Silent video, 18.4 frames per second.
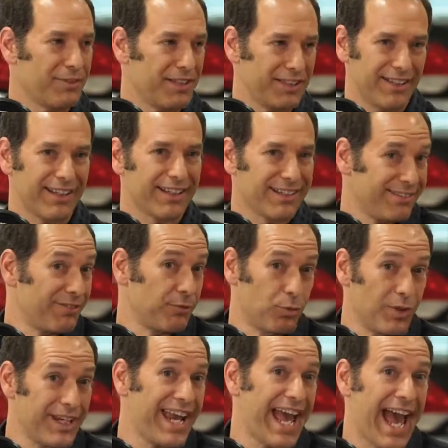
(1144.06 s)
I mean, it's like
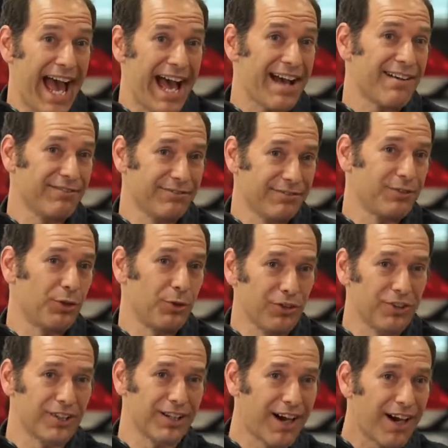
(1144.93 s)
we have
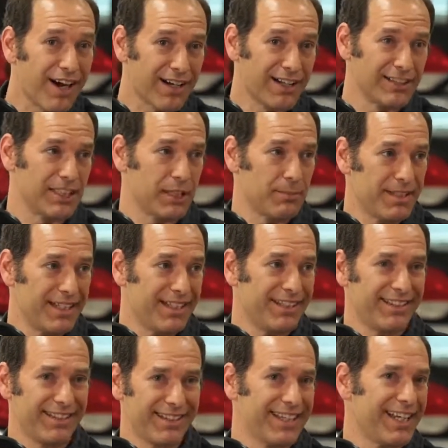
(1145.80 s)
older cars. I
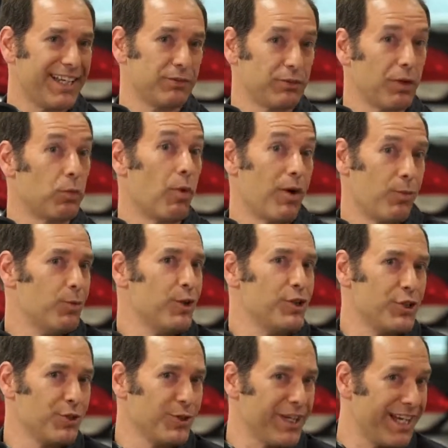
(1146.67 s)
mean, again, it's like, what
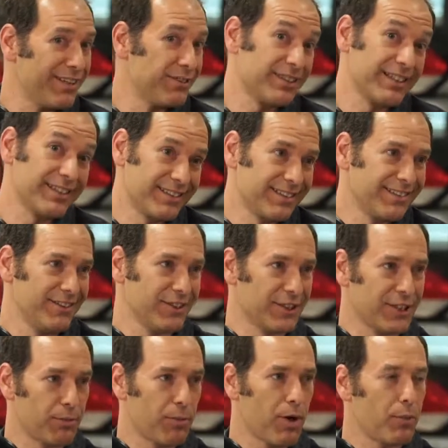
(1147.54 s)
would you get? It's like,
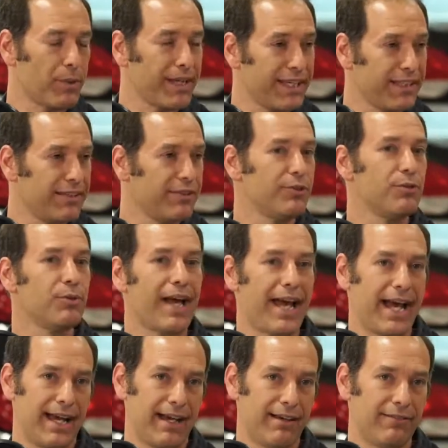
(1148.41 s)
look at what we do
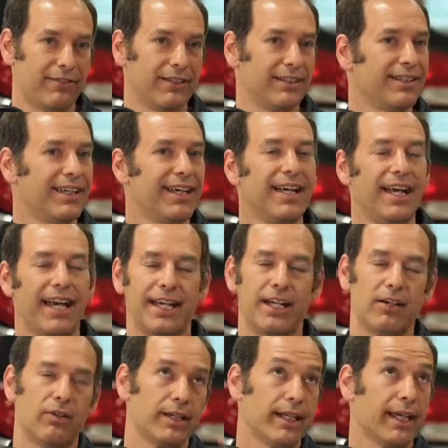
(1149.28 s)
have, and
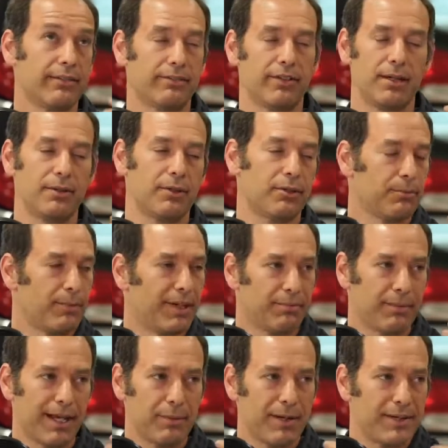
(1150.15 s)
again,
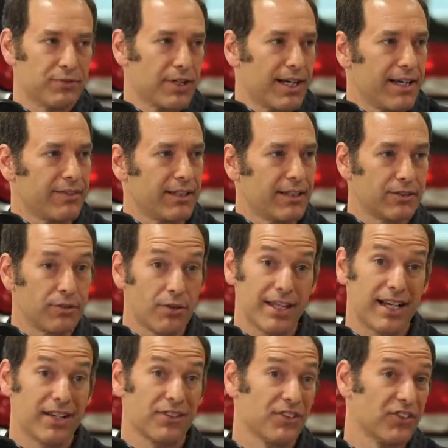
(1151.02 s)
my wife's driving a
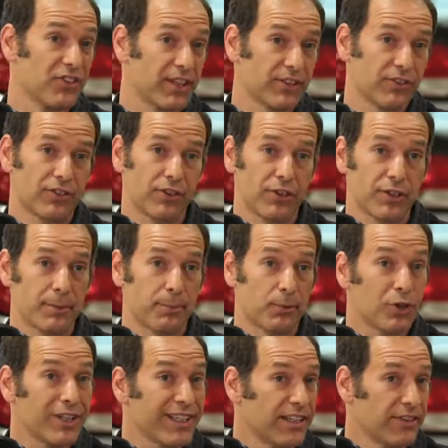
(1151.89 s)
2006 Toyota
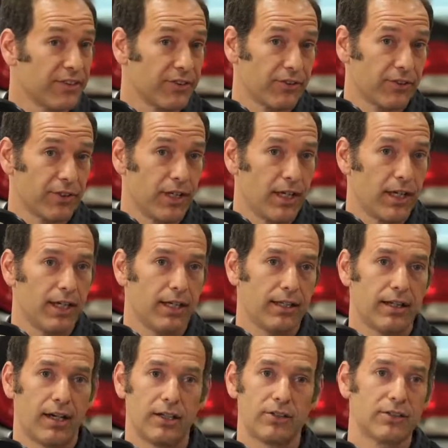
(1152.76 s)
Prius,
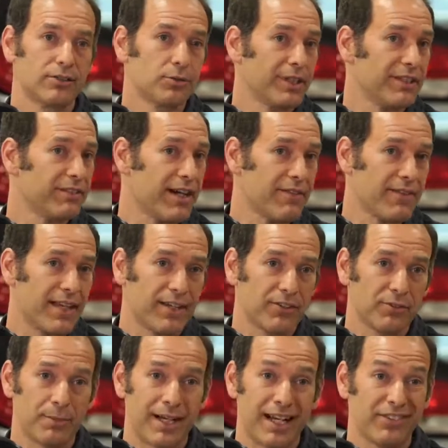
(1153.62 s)

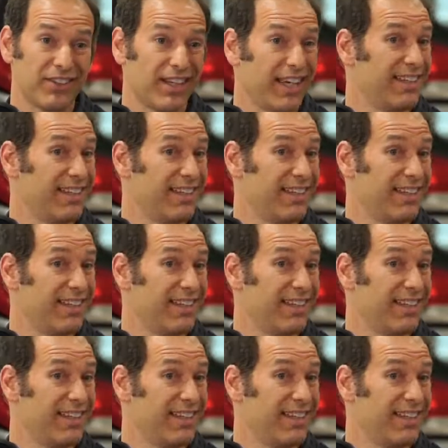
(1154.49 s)
125,000 miles.